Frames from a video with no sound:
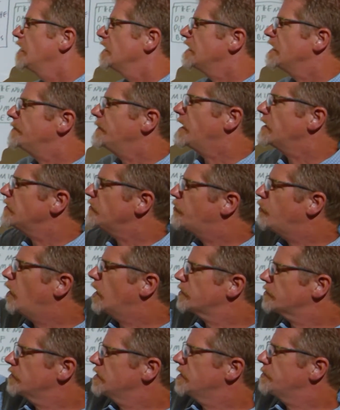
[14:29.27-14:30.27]
The amount of
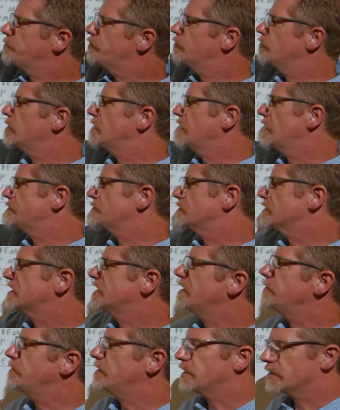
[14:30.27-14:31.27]
water in the pool after
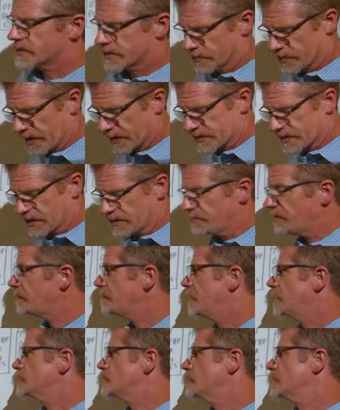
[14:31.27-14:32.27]
t minutes, so that's going to be
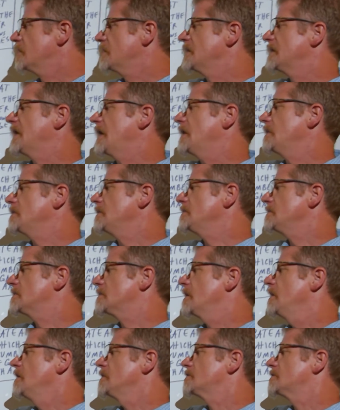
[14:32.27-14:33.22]
measured in gallons.